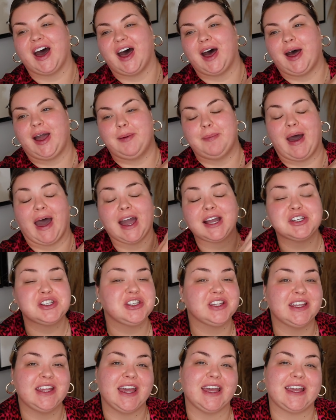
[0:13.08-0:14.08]
I'm
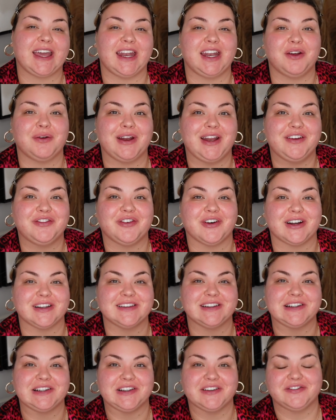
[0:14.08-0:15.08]
actually getting ready for a
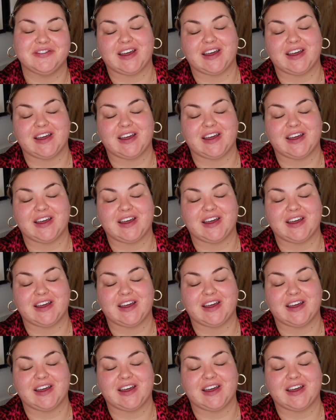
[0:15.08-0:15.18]
little